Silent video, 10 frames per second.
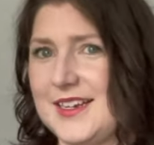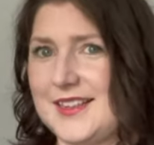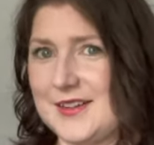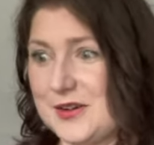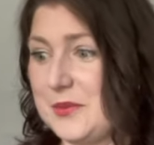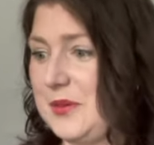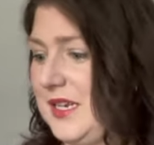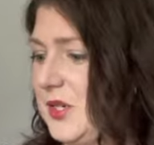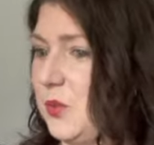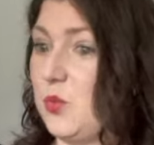they're a
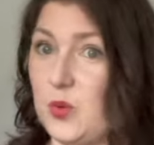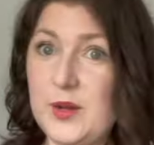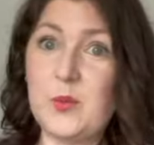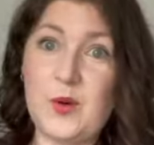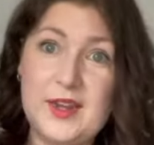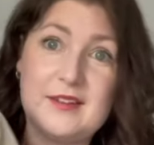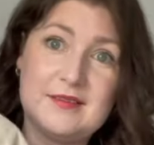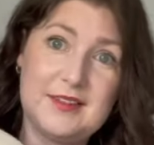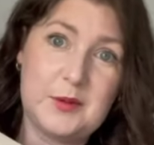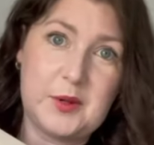complete
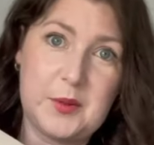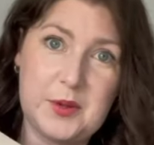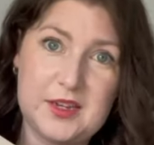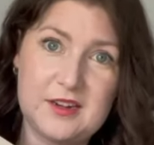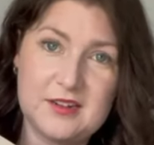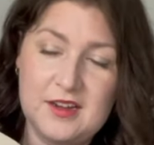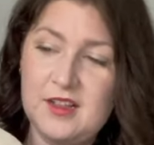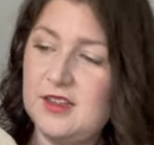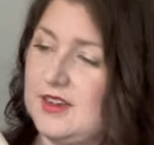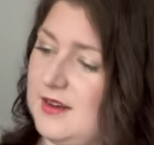win-win, in my opinion.
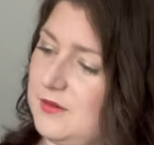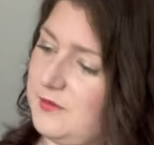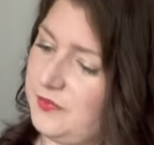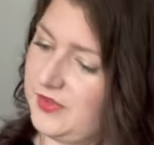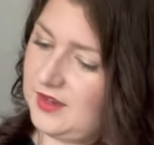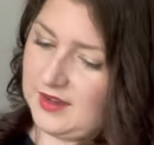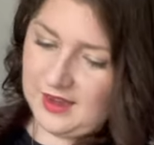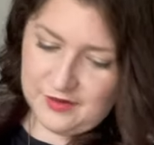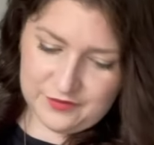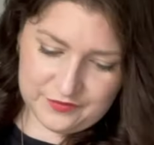Now, I
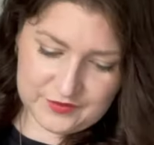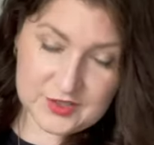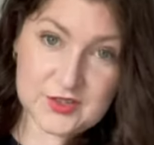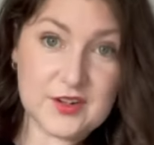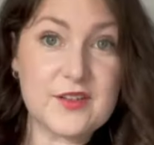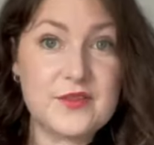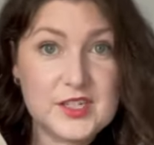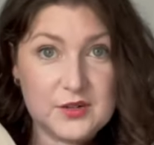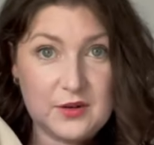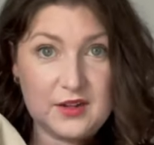have done a
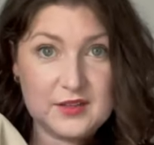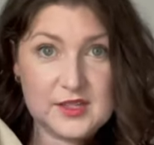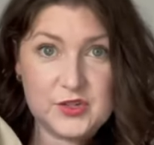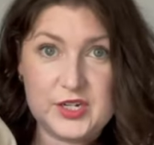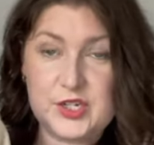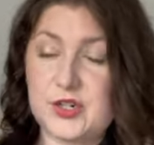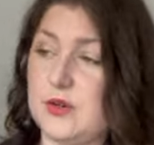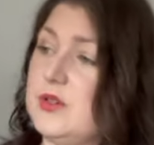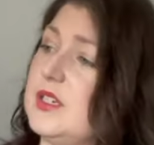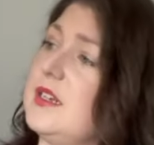video on this trench
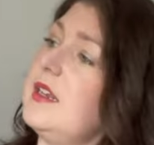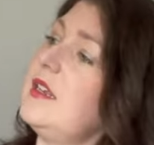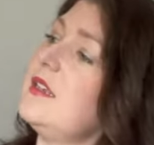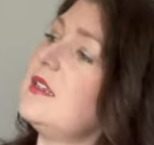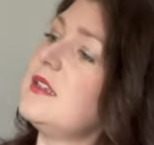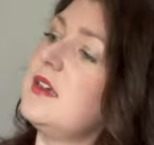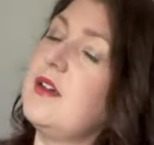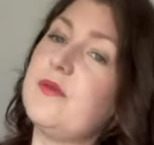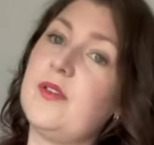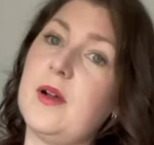coat. It is
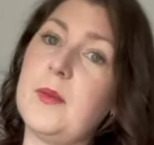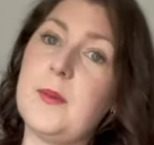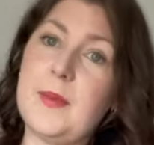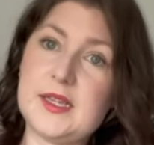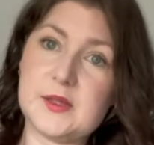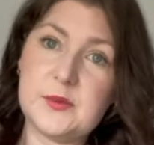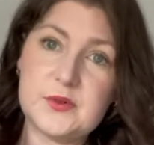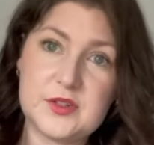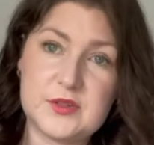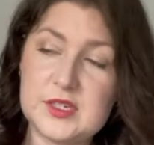from Massimo
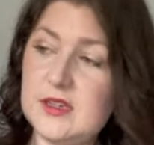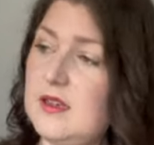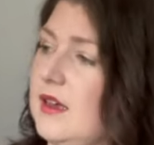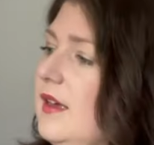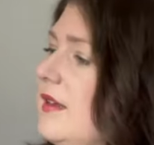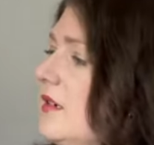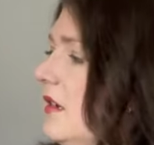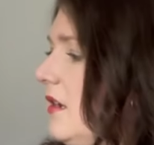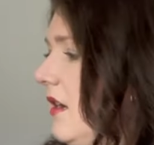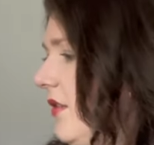Dutti and
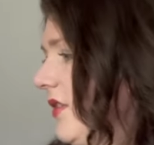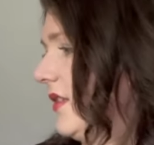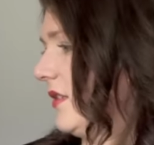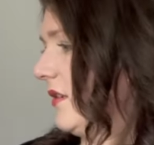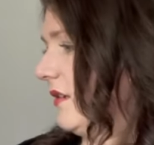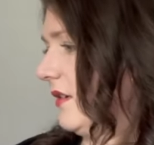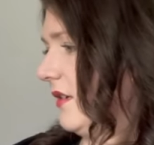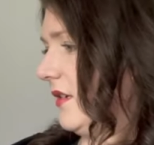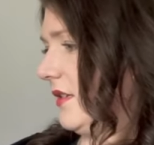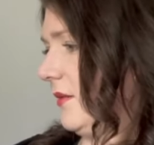I got the
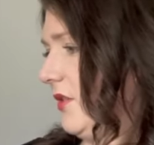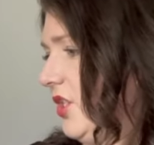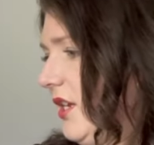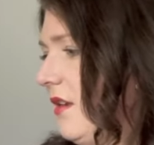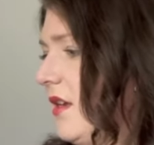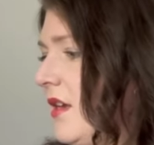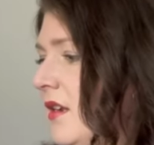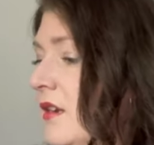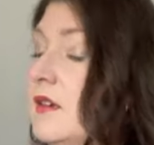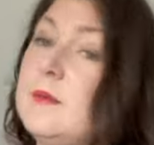size, let me check
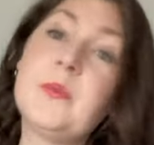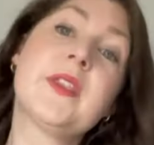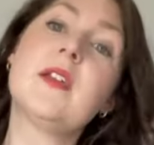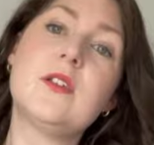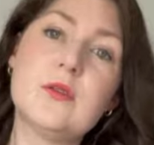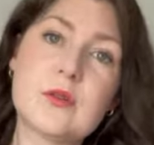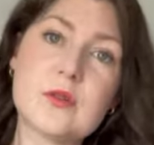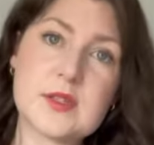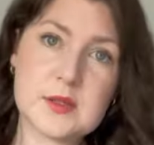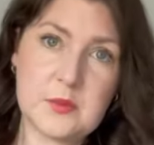again,
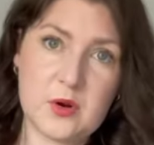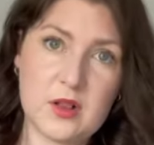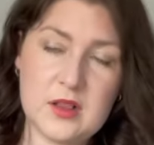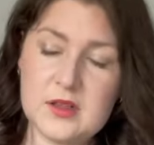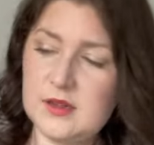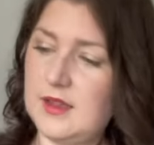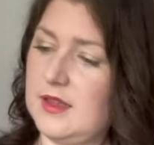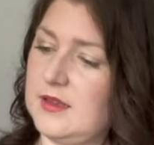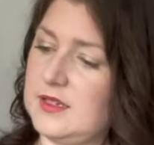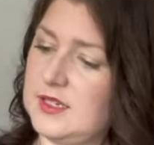Euro small
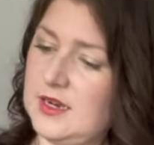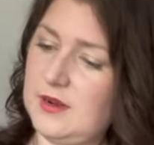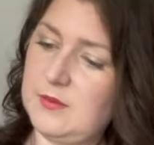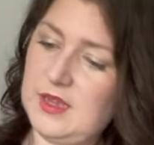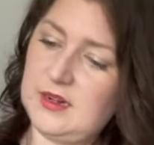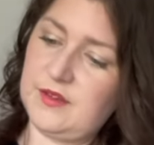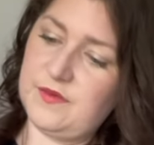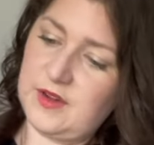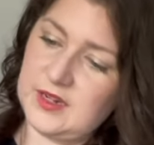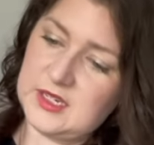and um, and I
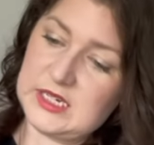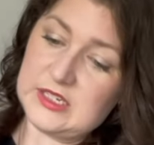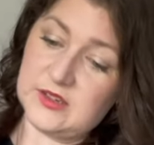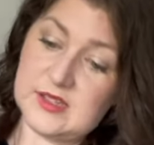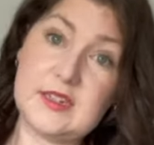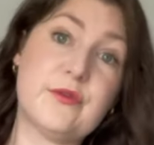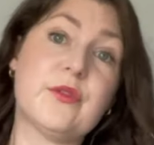find it does leave